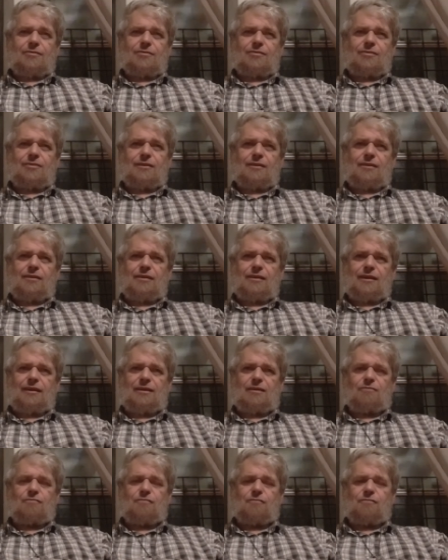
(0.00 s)
The
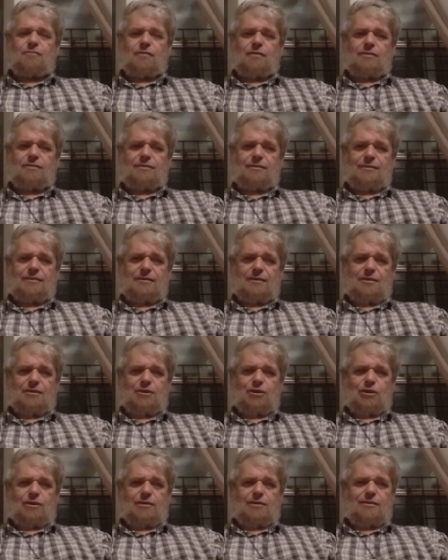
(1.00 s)
leaf
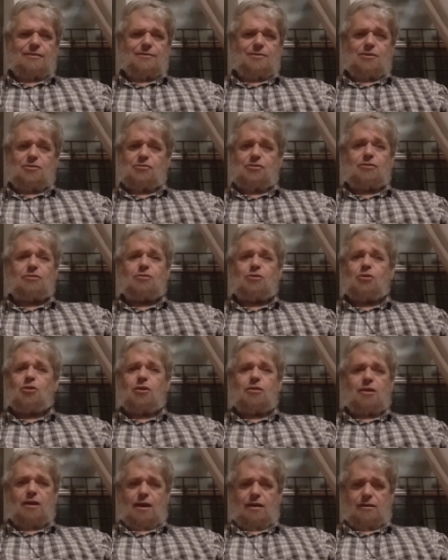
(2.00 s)
doesn't
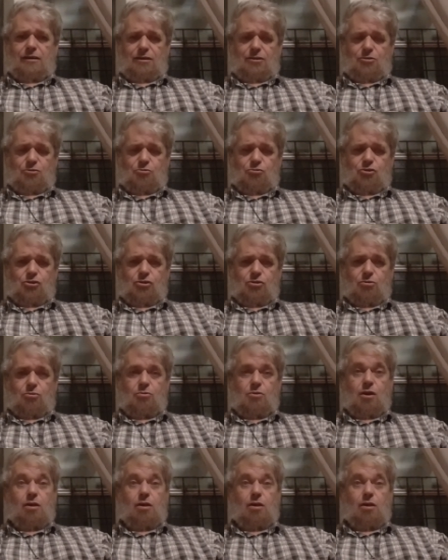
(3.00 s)
look like it used to.